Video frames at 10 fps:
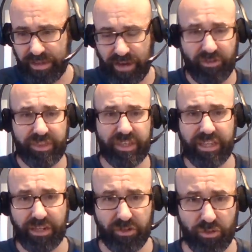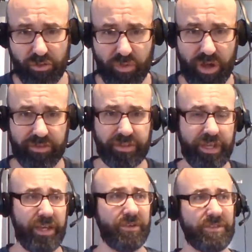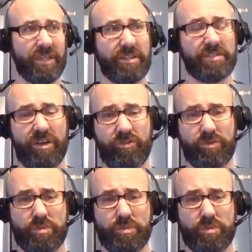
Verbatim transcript: everything they do throughout the day or take selfies